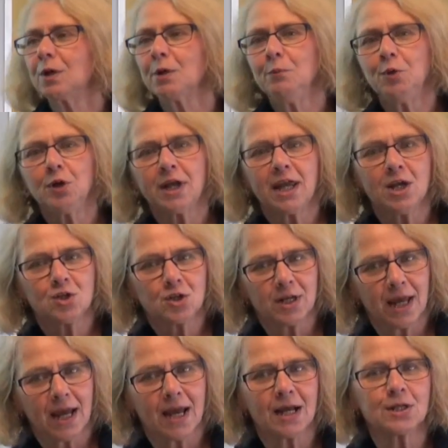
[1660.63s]

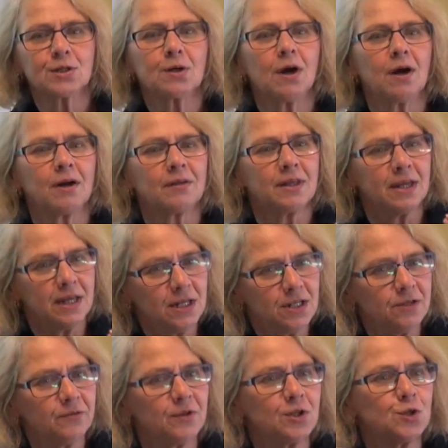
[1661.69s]
communication acts are the
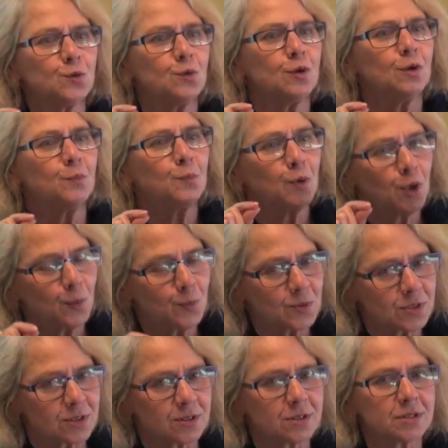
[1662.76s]
individual
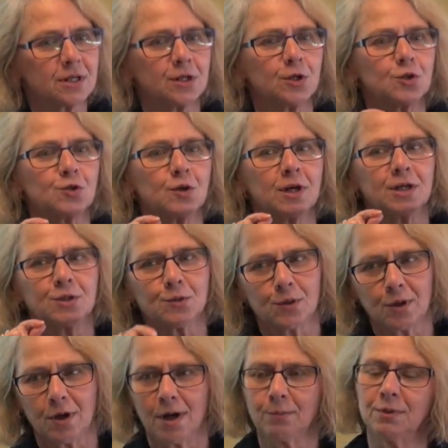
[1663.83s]
purposes that you're trying to
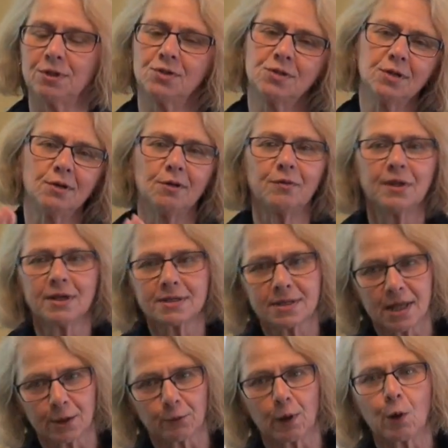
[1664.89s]
accomplish. So
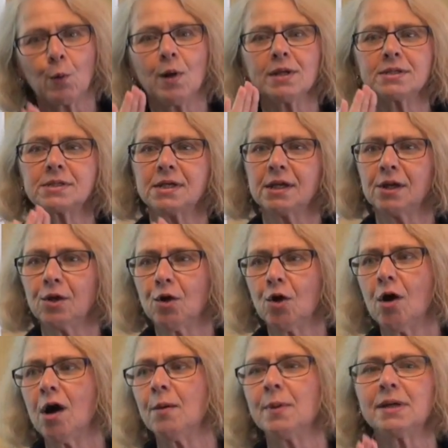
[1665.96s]
things like requesting,
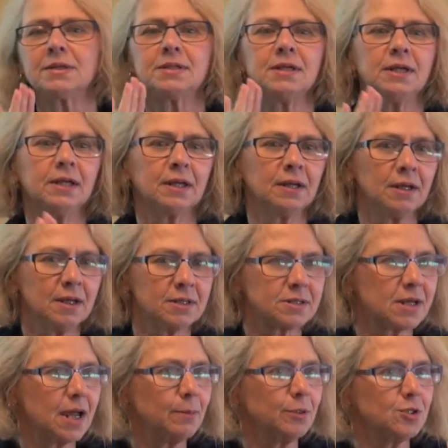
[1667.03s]
commenting,
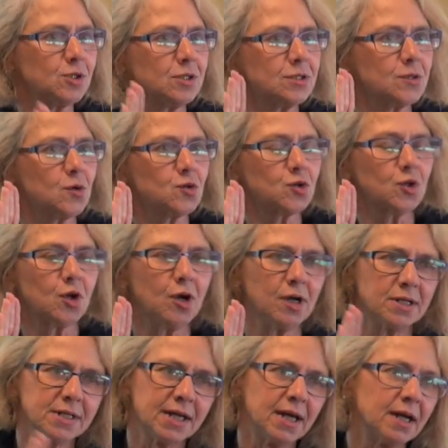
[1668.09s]
establishing social
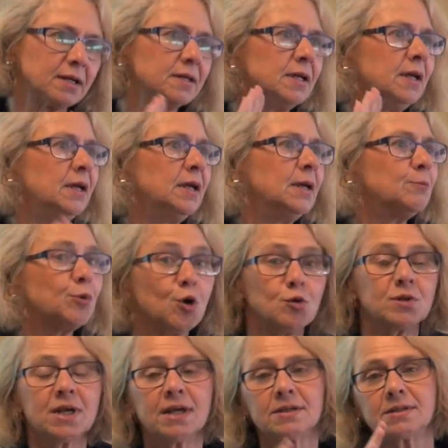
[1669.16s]
contact,
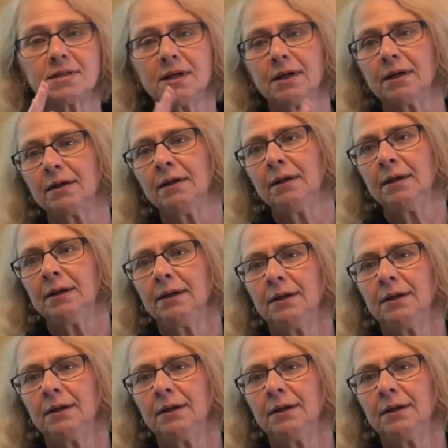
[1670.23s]
protesting.